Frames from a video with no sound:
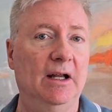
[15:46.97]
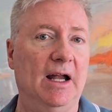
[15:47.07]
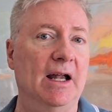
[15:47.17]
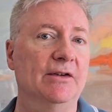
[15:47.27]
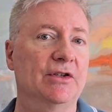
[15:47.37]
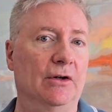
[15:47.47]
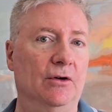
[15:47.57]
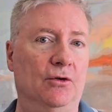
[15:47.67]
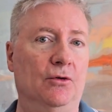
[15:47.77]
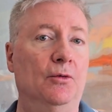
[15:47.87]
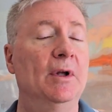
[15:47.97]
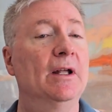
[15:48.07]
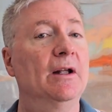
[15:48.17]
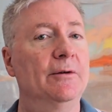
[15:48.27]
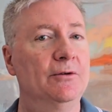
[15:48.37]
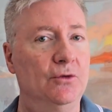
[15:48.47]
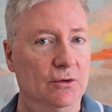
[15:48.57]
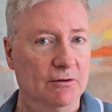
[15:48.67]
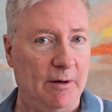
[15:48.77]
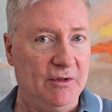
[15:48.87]
And so
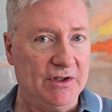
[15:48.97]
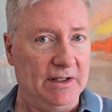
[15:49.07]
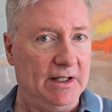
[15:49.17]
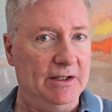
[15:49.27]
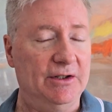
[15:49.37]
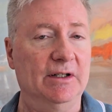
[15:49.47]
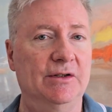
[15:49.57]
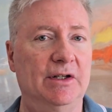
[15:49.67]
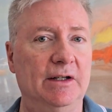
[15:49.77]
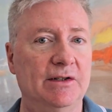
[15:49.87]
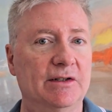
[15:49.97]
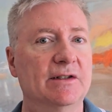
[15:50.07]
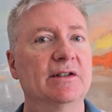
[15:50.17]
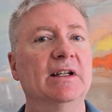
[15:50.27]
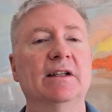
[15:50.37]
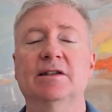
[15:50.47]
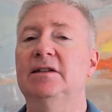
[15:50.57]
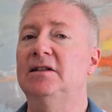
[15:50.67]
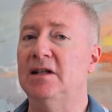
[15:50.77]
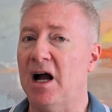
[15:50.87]
dual representation exists. It's
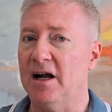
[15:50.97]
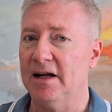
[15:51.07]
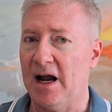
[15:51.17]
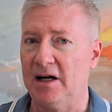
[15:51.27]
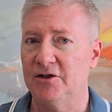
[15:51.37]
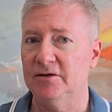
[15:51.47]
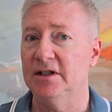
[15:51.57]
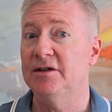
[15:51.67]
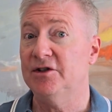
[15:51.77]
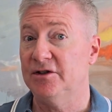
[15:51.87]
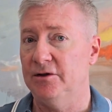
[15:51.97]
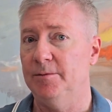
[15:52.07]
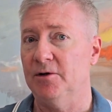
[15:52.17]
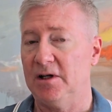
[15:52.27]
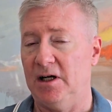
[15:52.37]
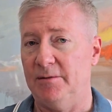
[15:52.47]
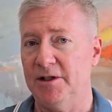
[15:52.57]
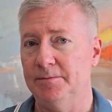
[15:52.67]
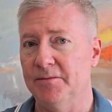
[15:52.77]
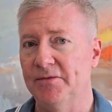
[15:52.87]
not actually super common.